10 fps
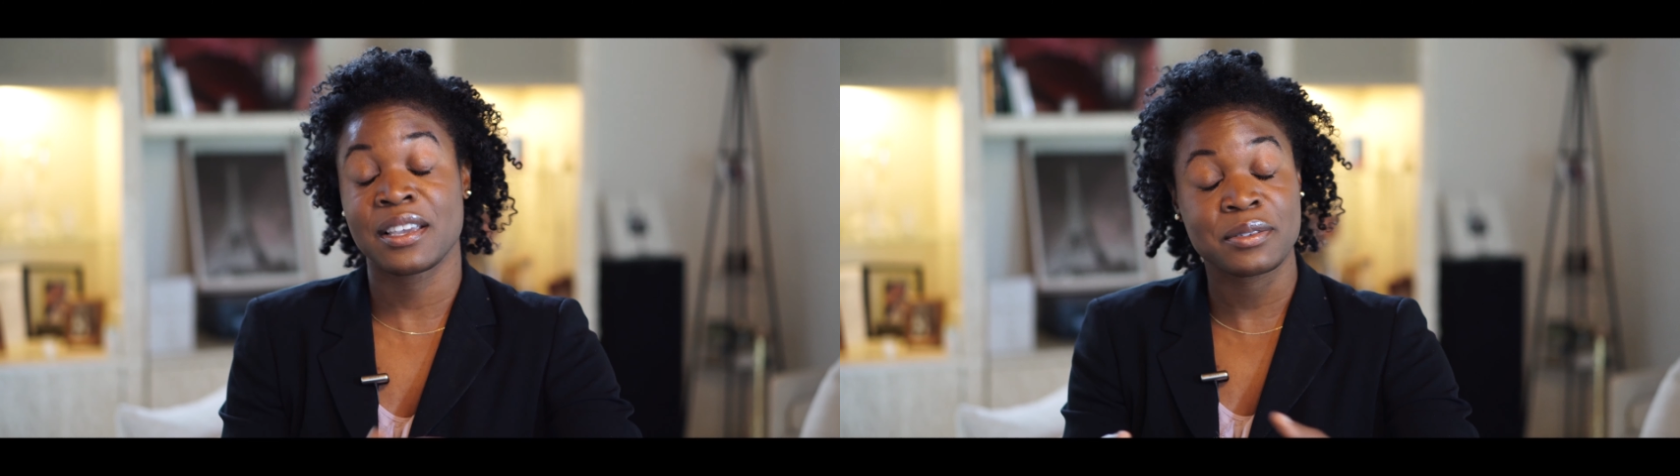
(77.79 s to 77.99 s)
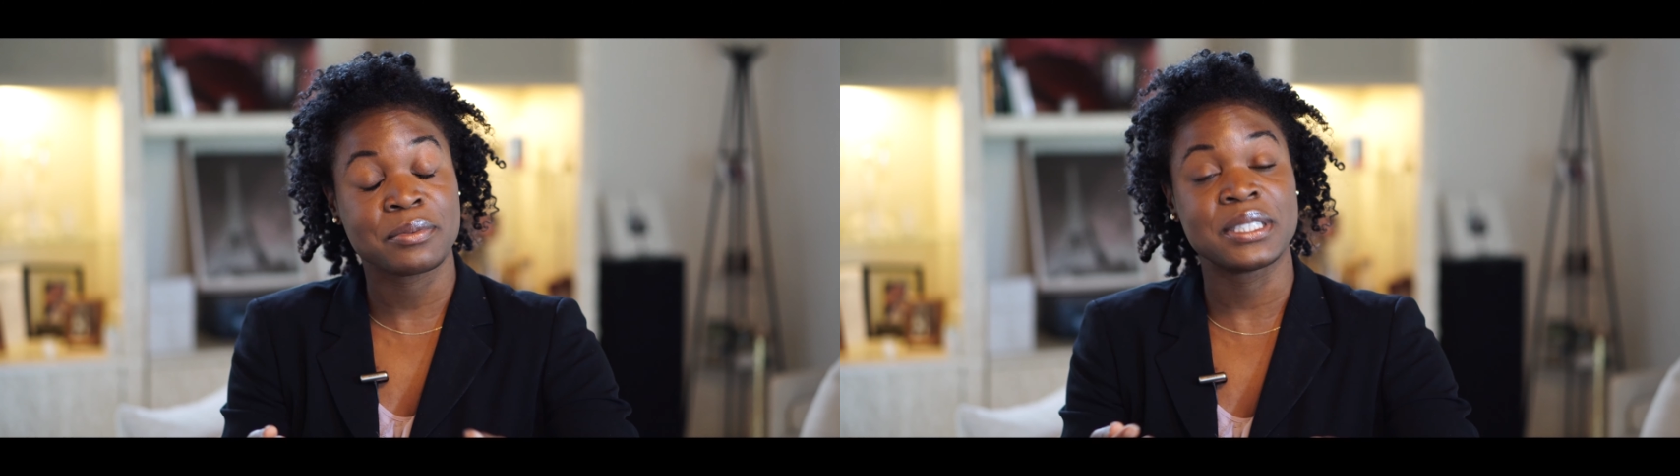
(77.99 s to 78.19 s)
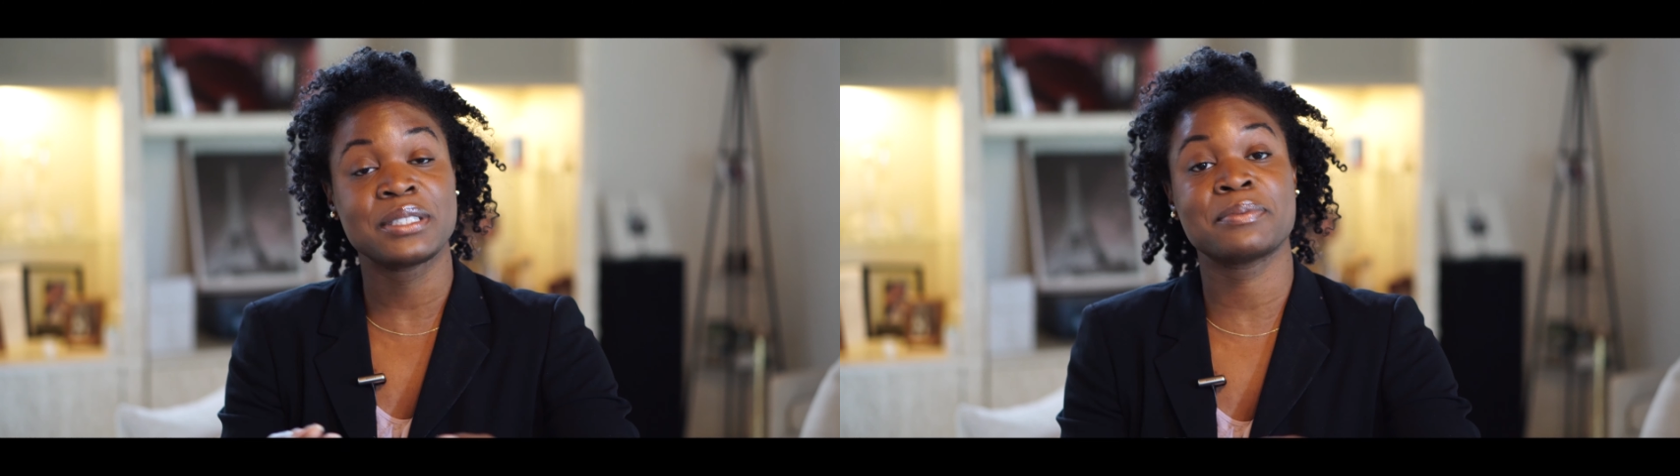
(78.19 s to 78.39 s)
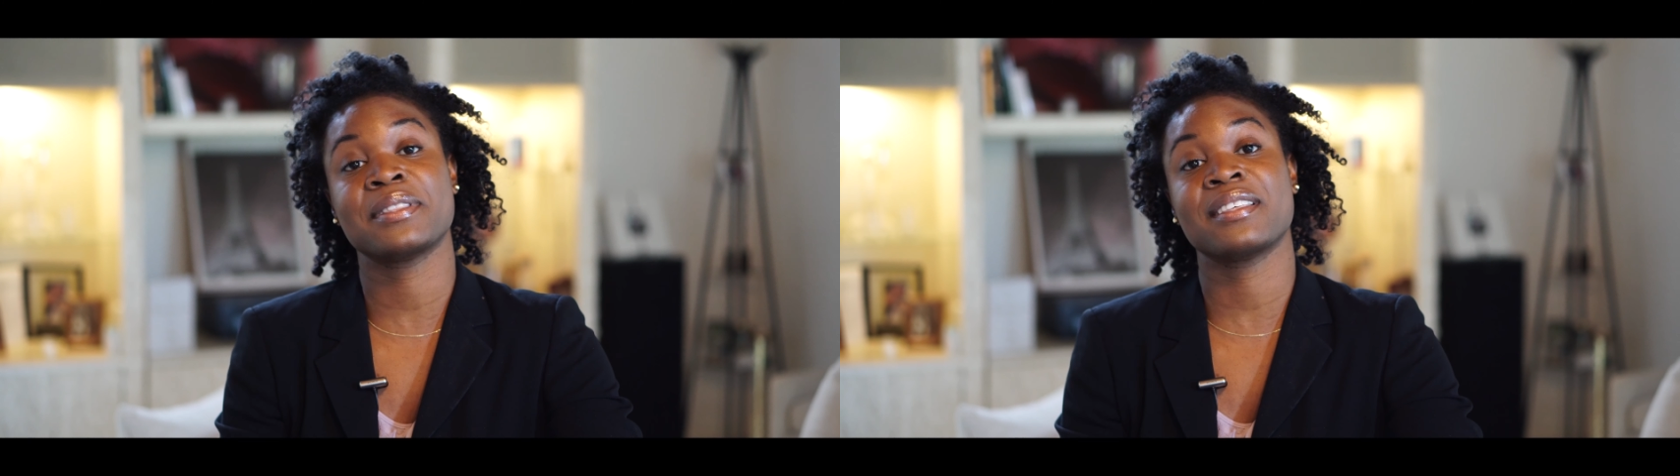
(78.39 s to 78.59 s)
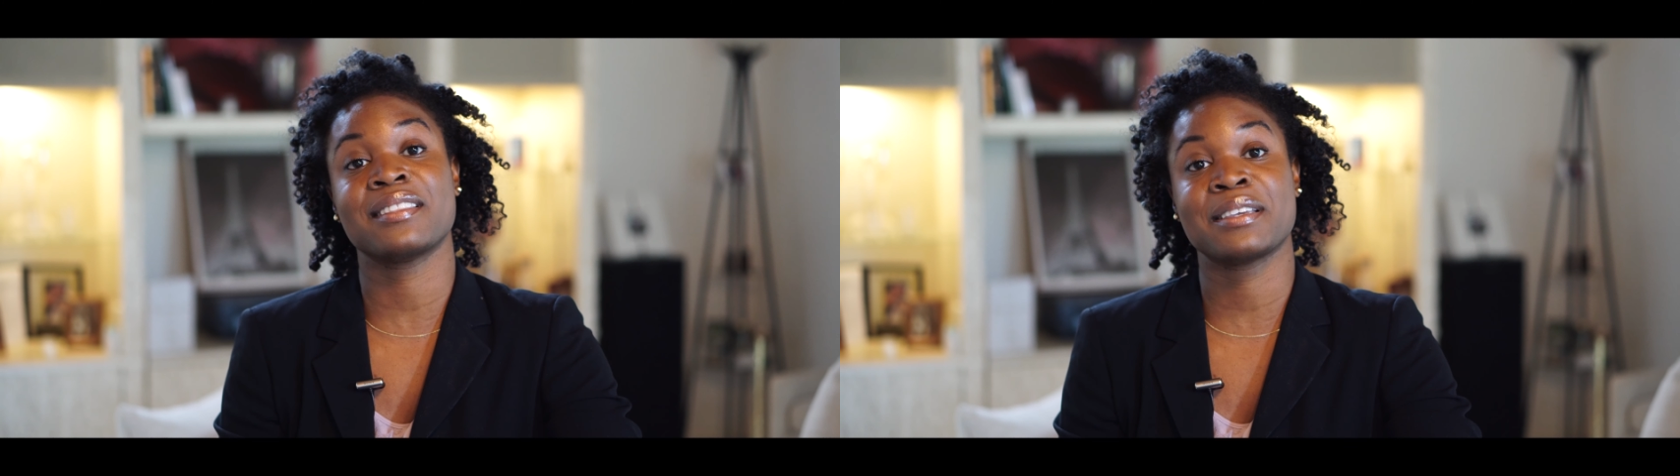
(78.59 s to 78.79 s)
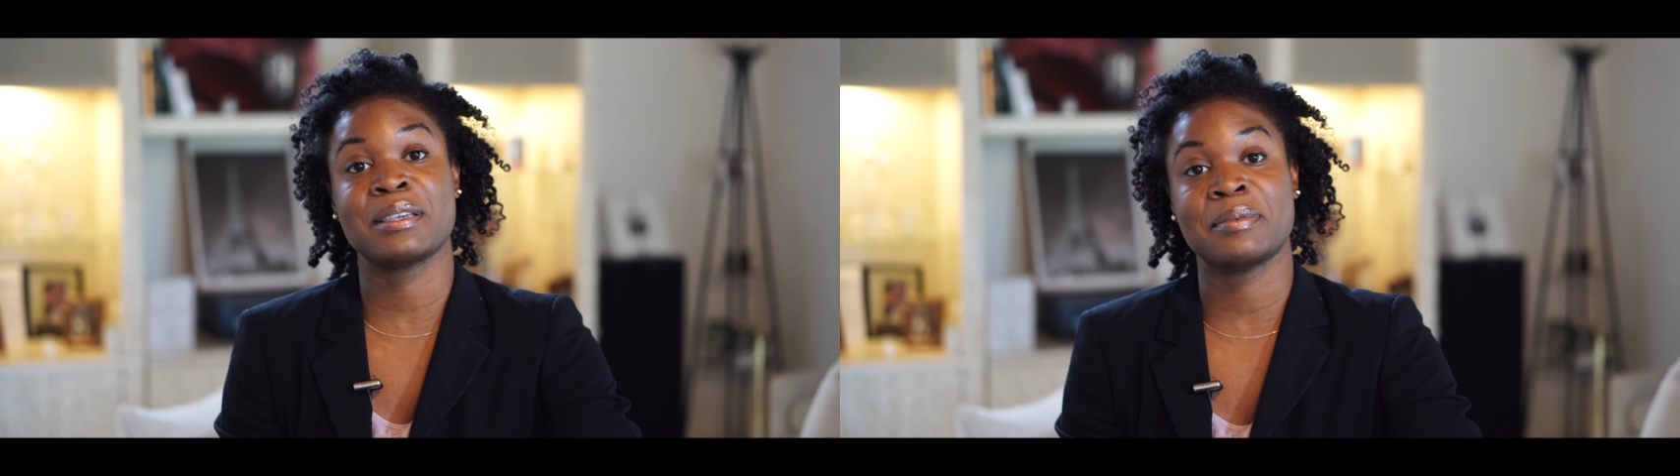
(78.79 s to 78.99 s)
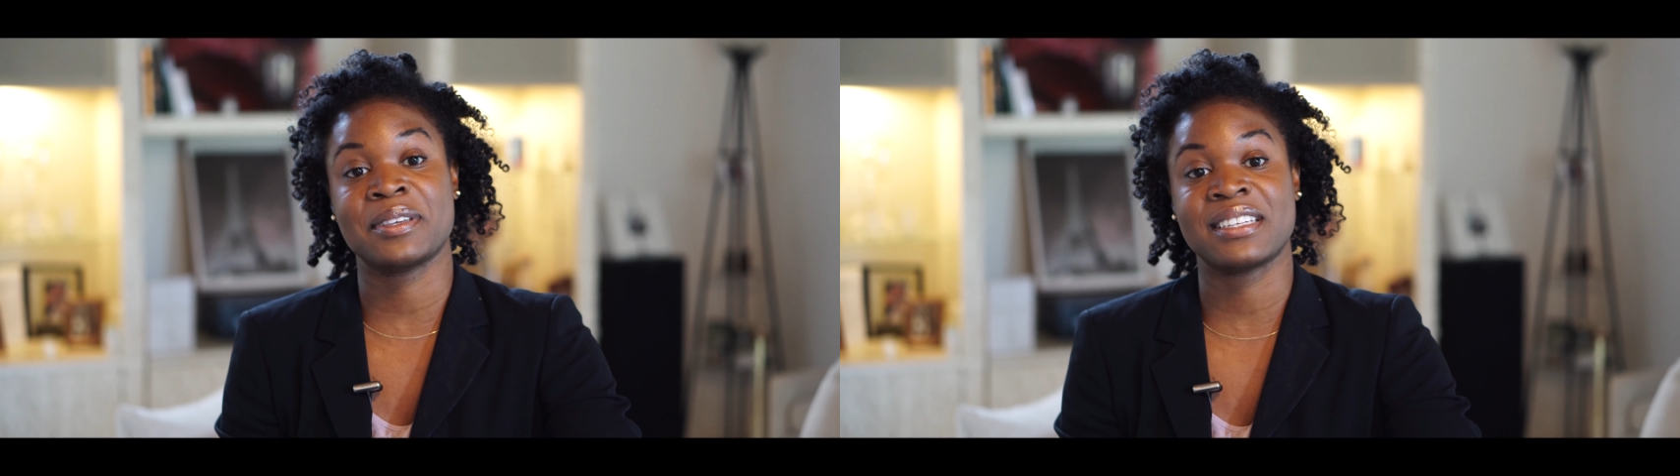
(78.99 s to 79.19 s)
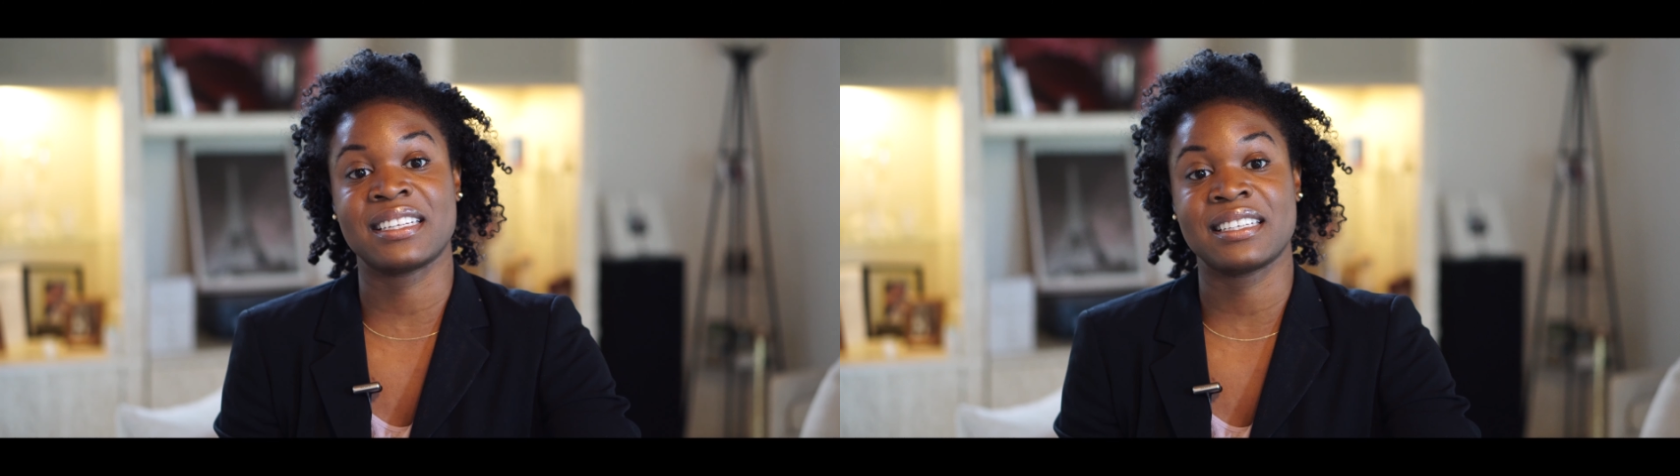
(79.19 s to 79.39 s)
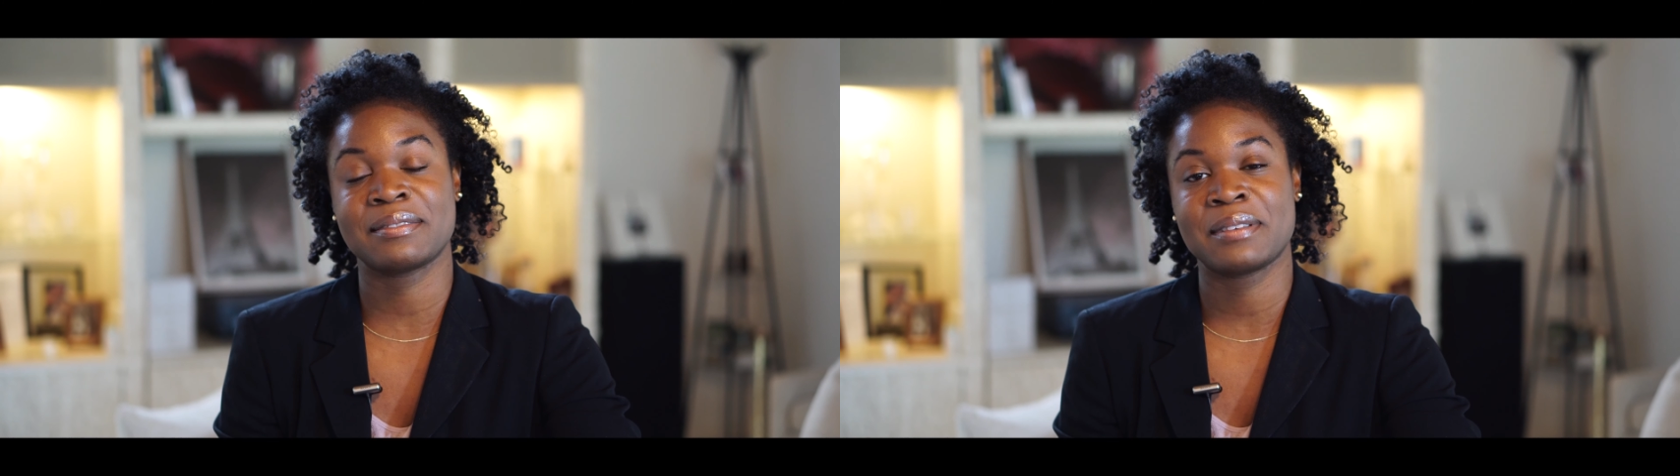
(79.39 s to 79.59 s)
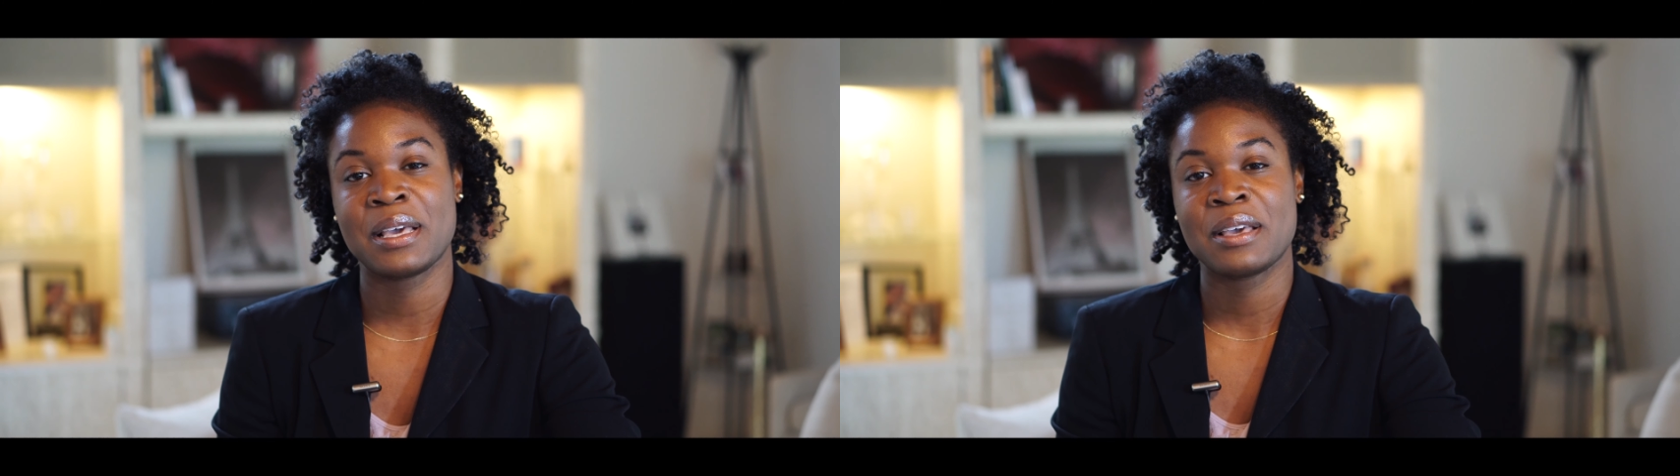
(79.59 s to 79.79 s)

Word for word: and reach within the community